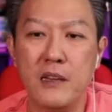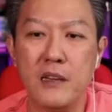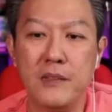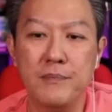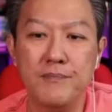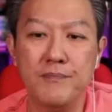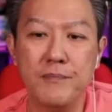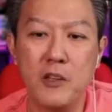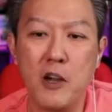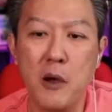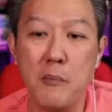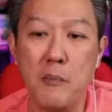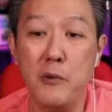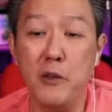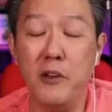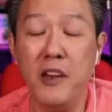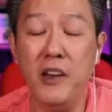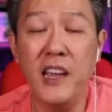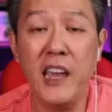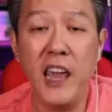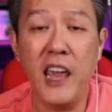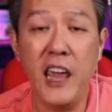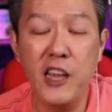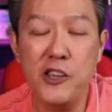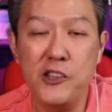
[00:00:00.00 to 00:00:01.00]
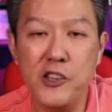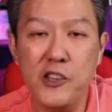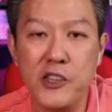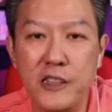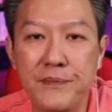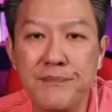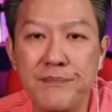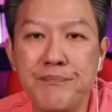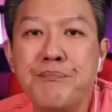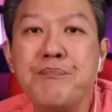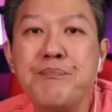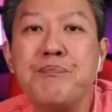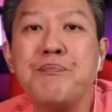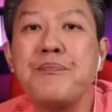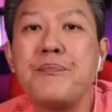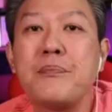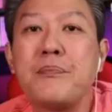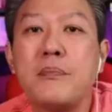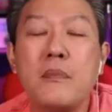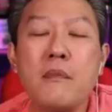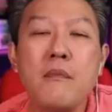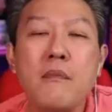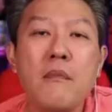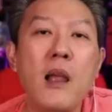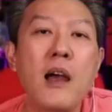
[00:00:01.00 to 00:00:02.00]
communication,
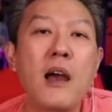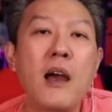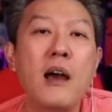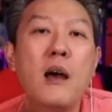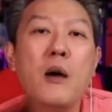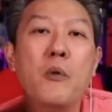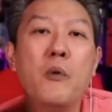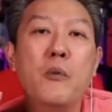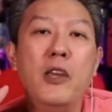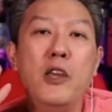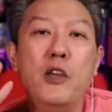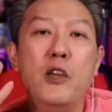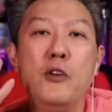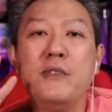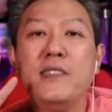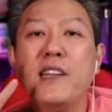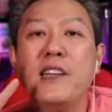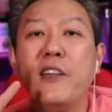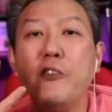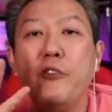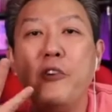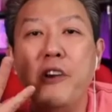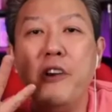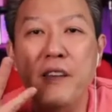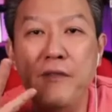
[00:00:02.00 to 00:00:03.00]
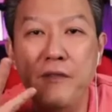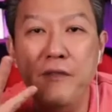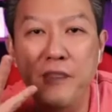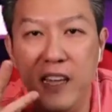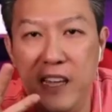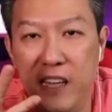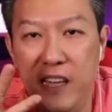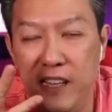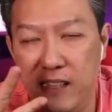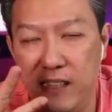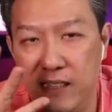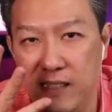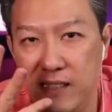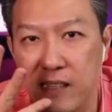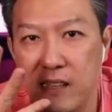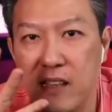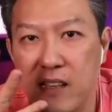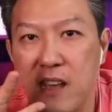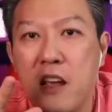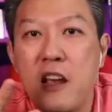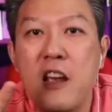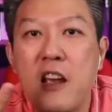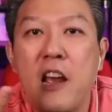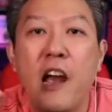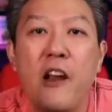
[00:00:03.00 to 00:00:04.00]
we use the 3 V's.
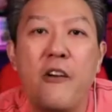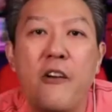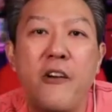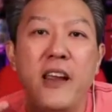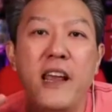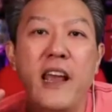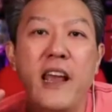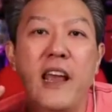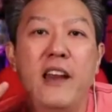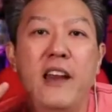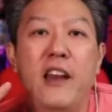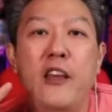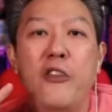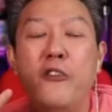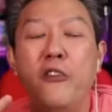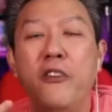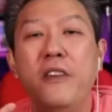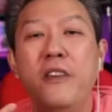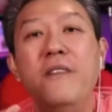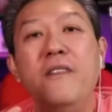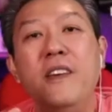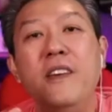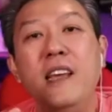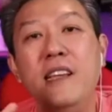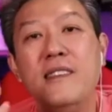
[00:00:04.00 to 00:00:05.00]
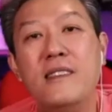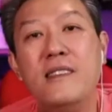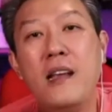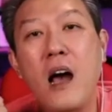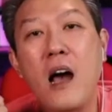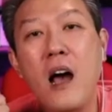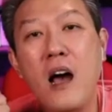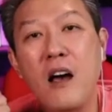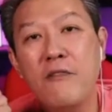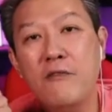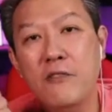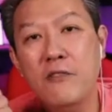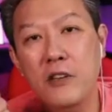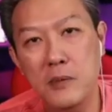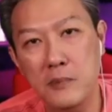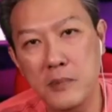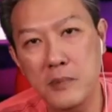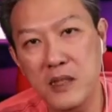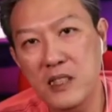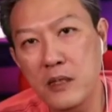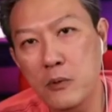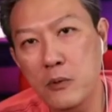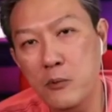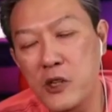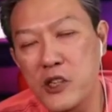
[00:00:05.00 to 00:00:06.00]
All right, and the 3 V's are
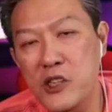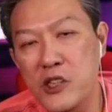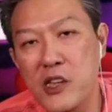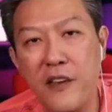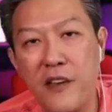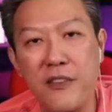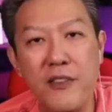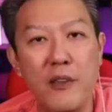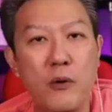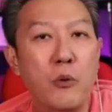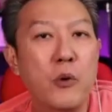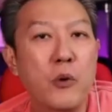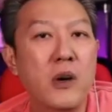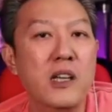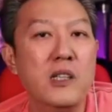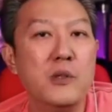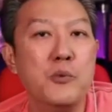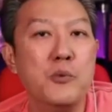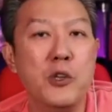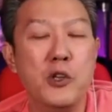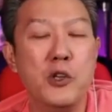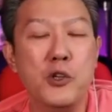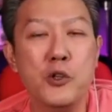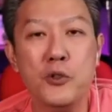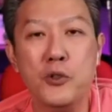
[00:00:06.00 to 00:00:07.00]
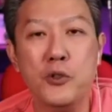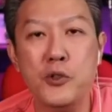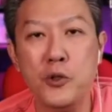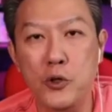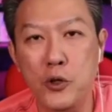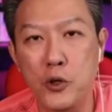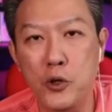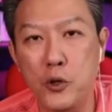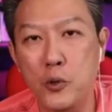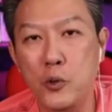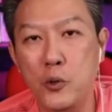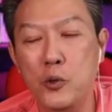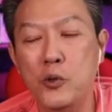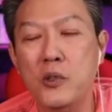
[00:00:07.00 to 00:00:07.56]
verbal, which are the words we choose to use.